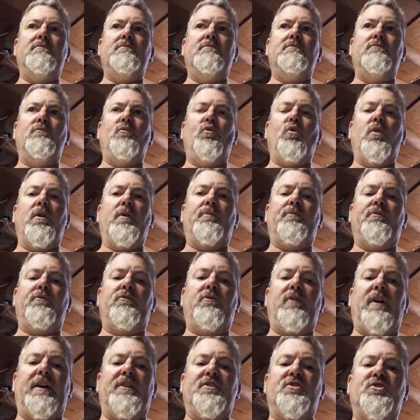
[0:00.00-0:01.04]
more
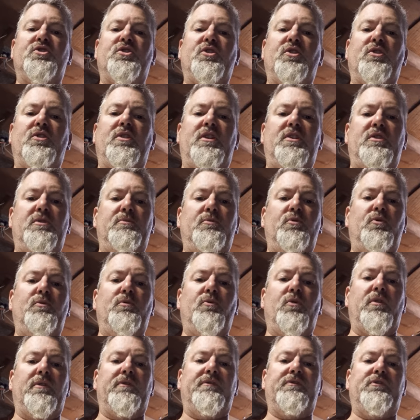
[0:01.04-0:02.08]
pressure and you move
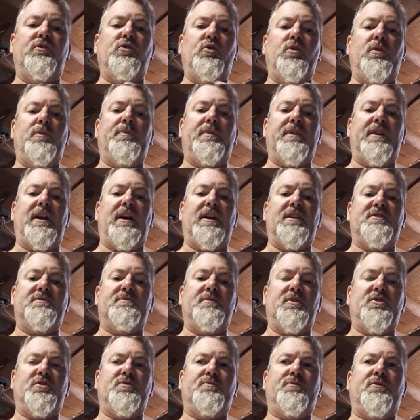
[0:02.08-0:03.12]
more fluid, but not as
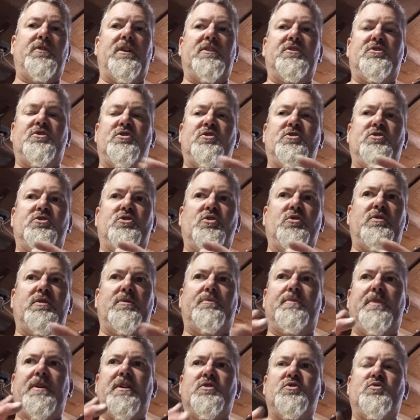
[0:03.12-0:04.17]
much pressure. So it
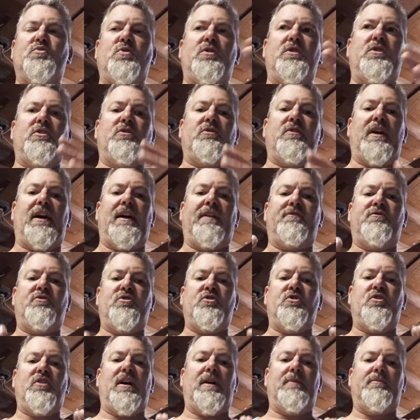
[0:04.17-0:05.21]
depends what you're after
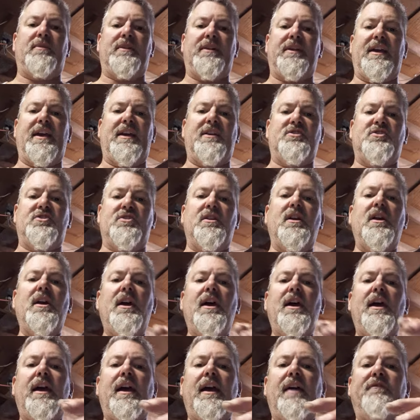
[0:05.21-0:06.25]
in your application.
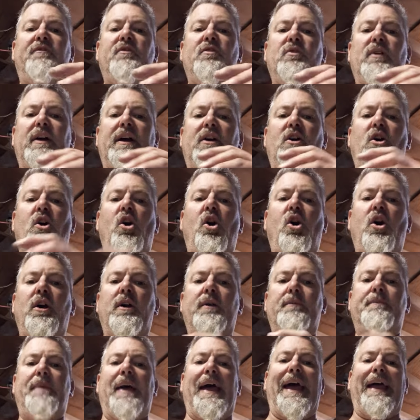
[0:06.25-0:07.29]
If you like a
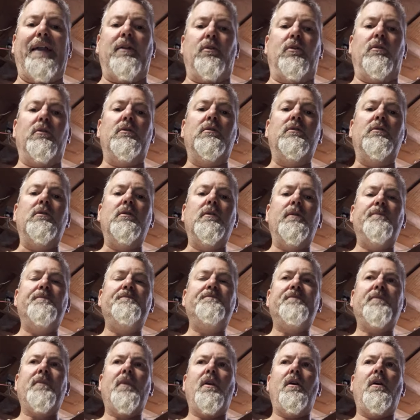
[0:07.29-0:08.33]
hard pedal,
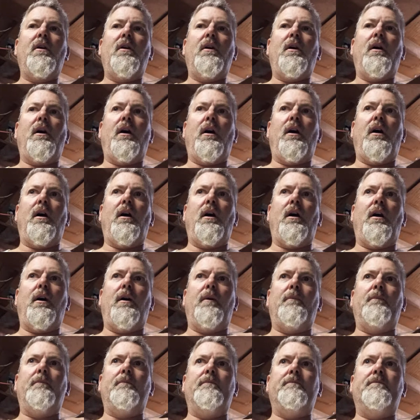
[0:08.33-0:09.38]

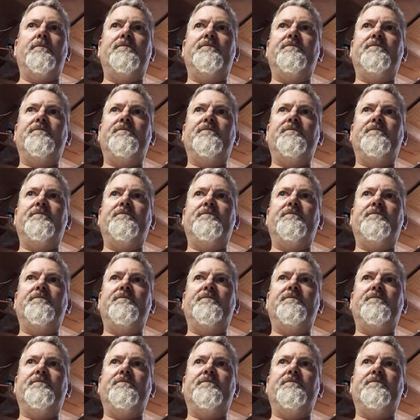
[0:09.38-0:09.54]
um,